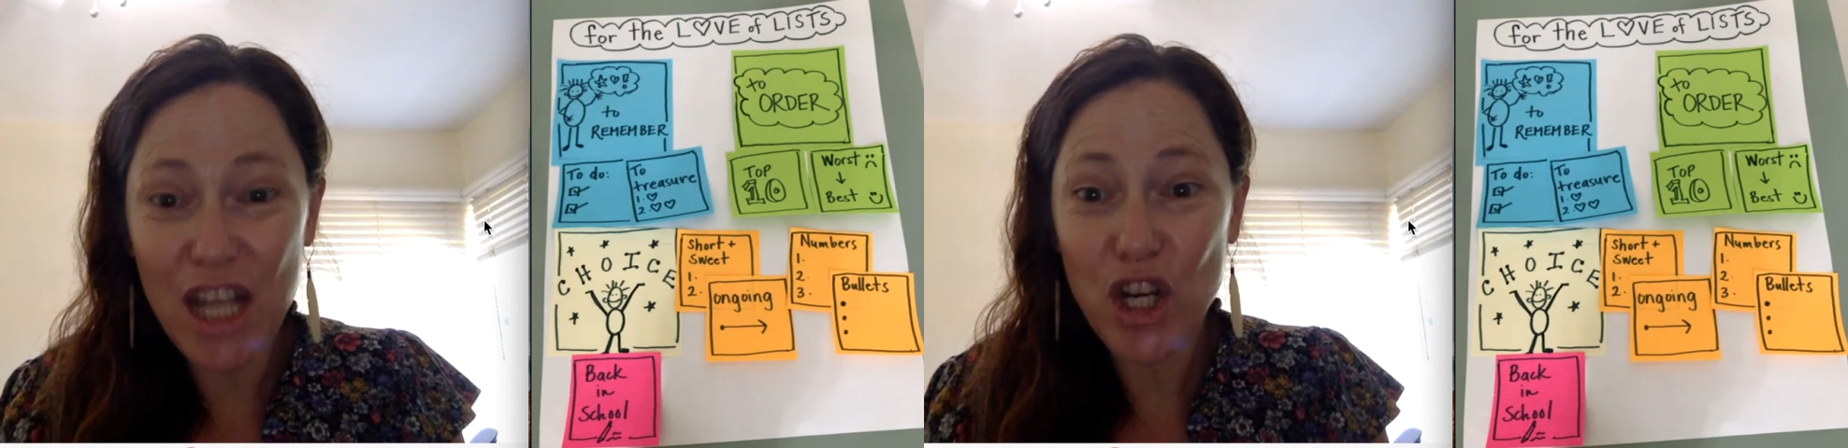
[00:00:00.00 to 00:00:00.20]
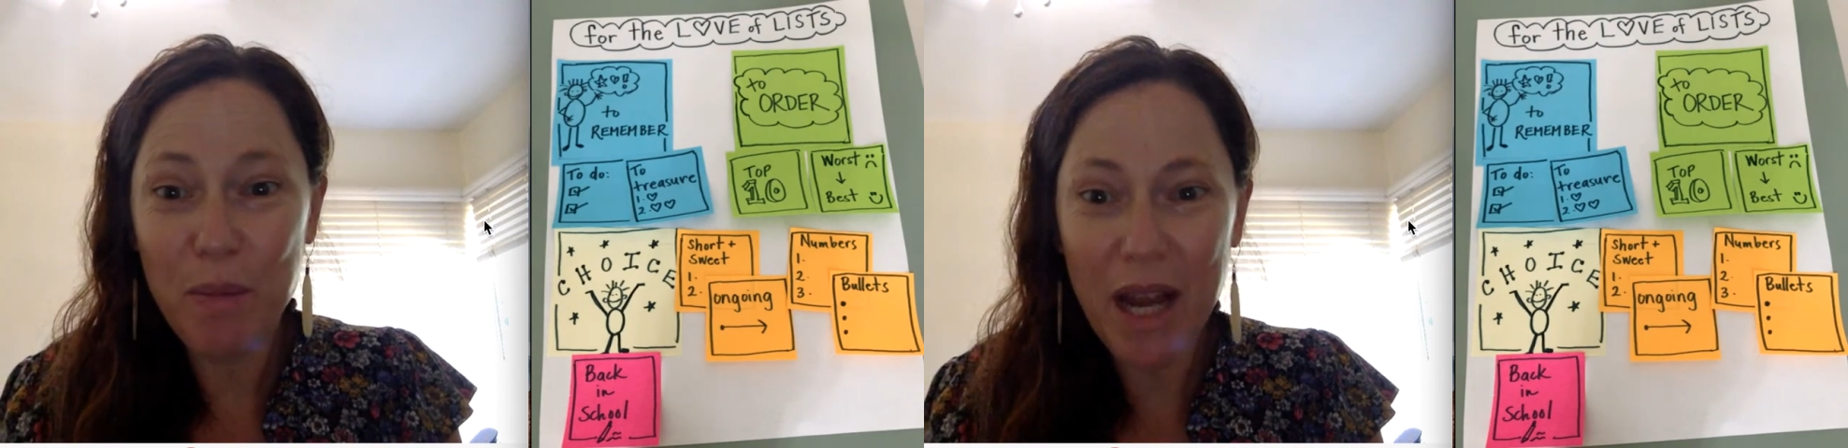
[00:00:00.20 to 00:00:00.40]

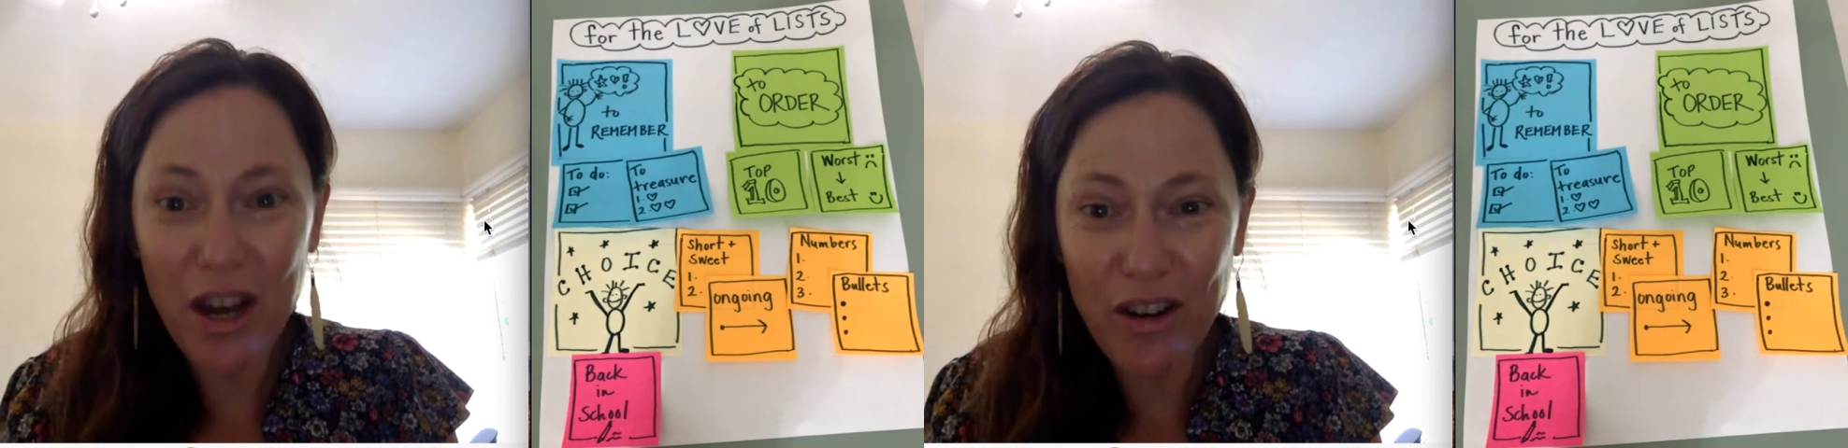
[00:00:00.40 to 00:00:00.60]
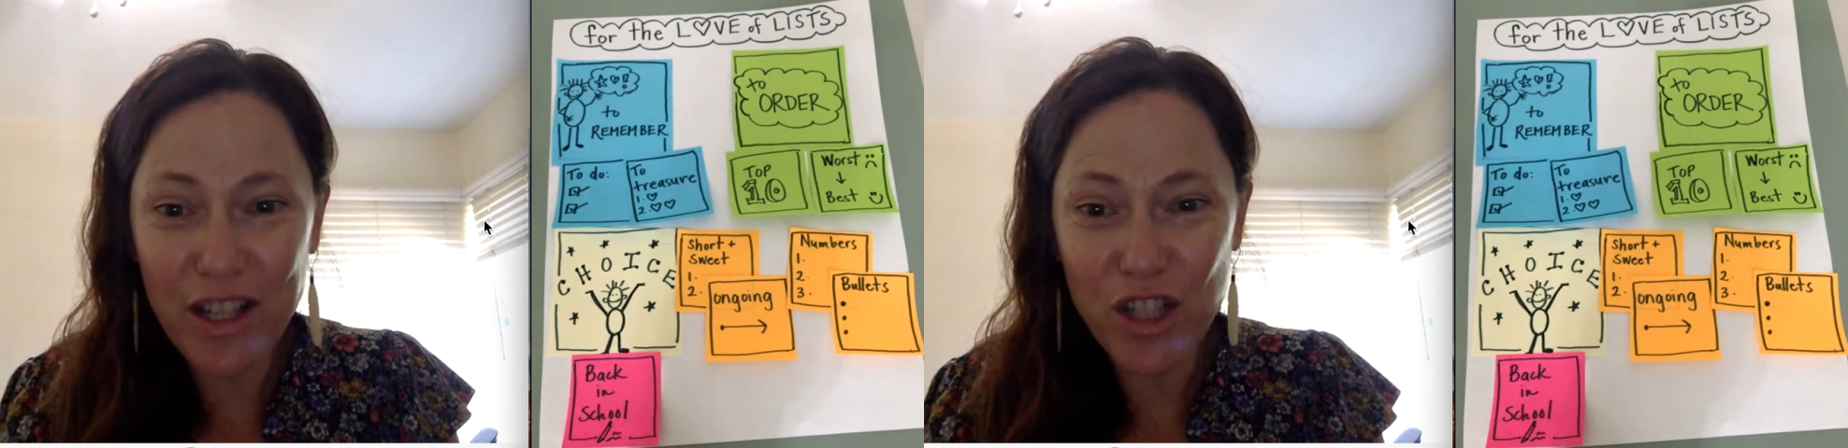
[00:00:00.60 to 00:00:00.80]
your
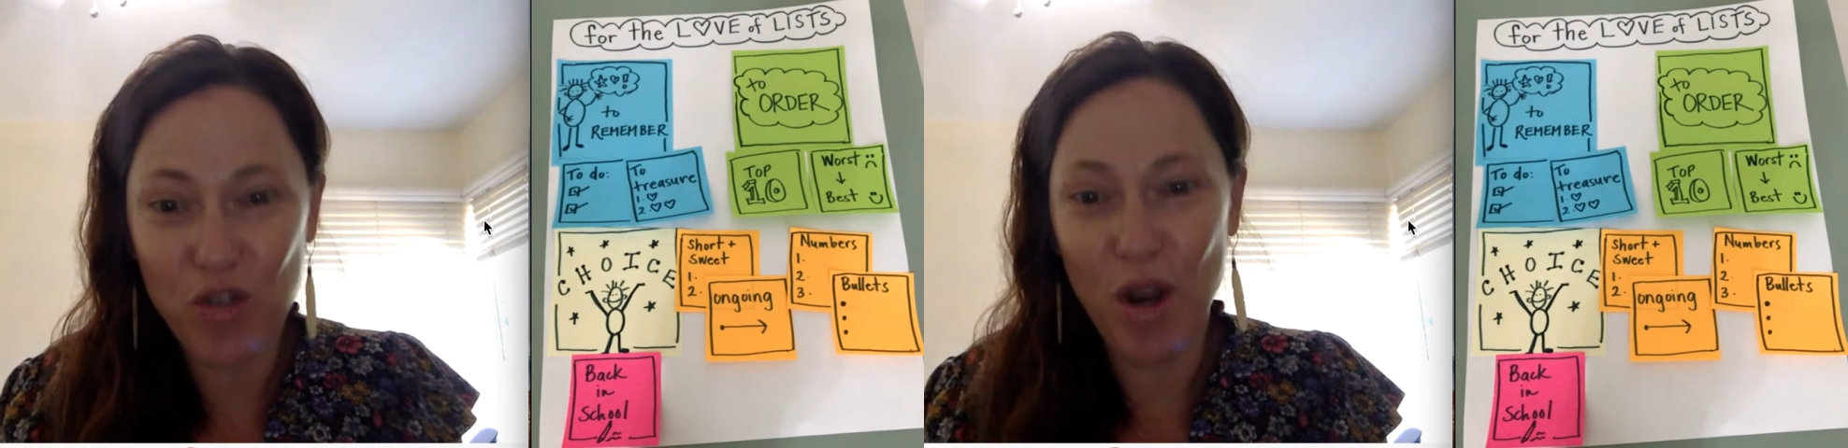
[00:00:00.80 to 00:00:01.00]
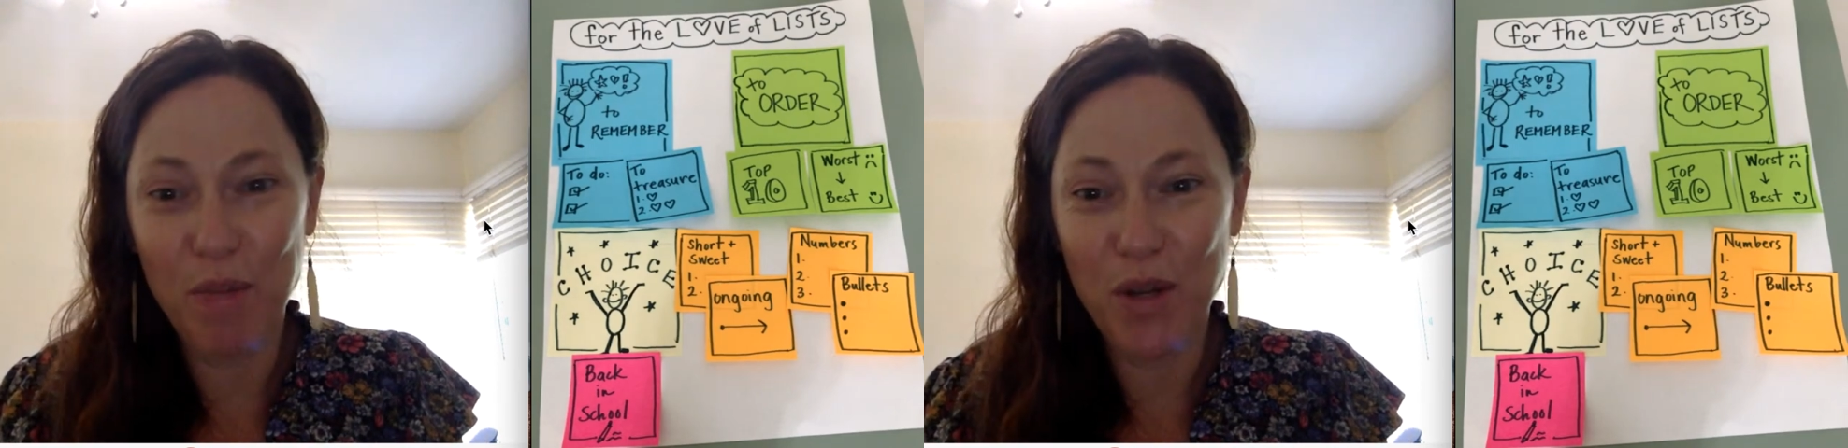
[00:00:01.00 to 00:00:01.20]
parents
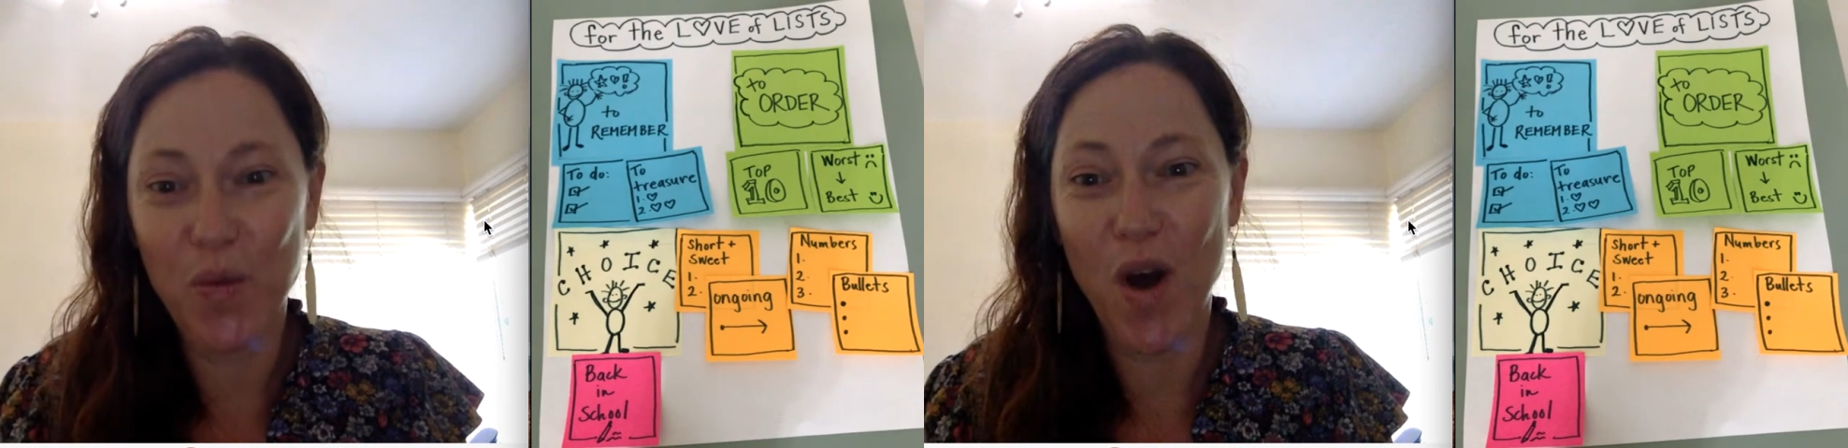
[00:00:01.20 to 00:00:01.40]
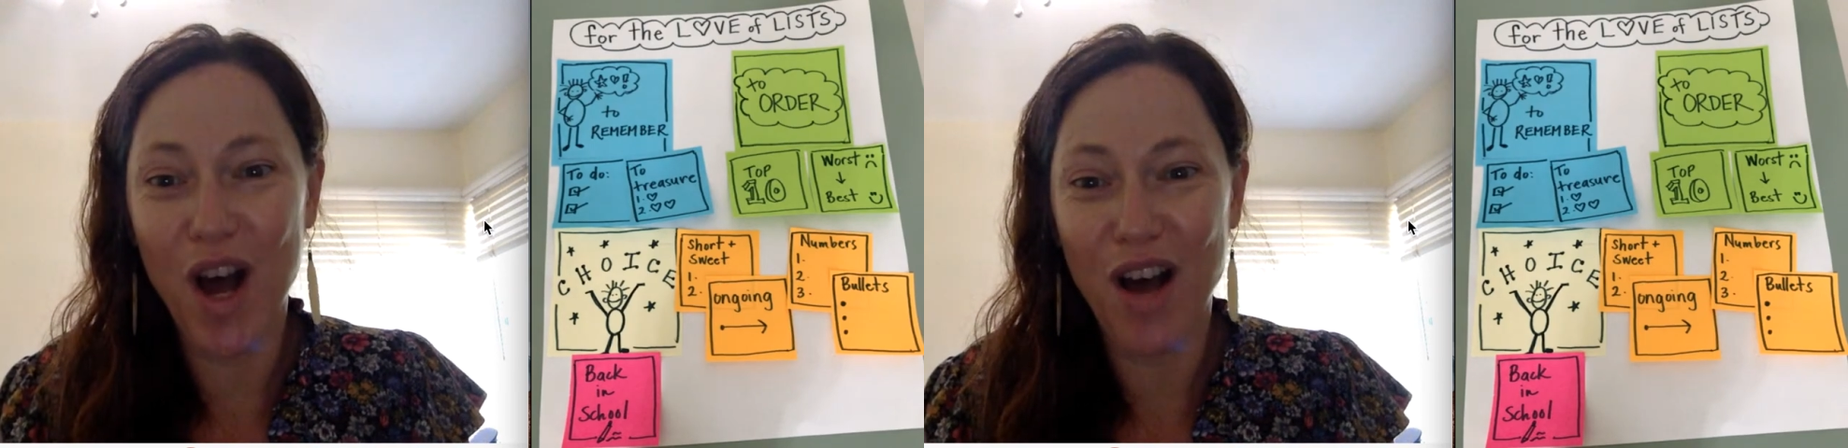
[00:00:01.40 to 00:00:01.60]
drop you
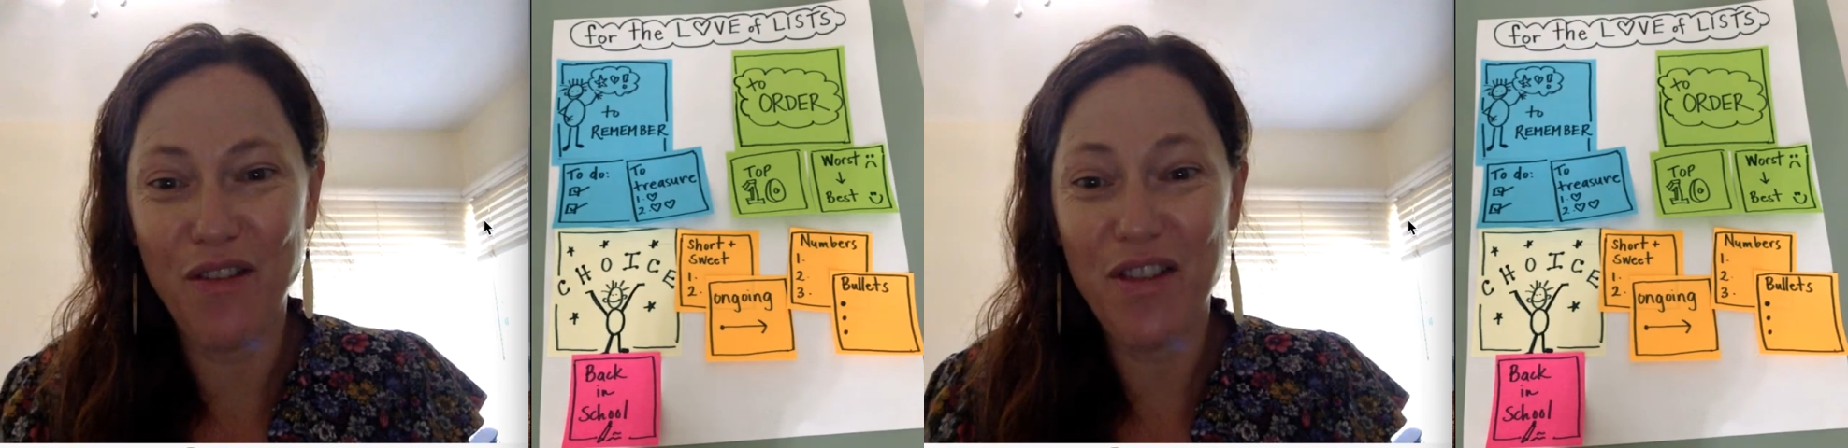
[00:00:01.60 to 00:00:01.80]
off.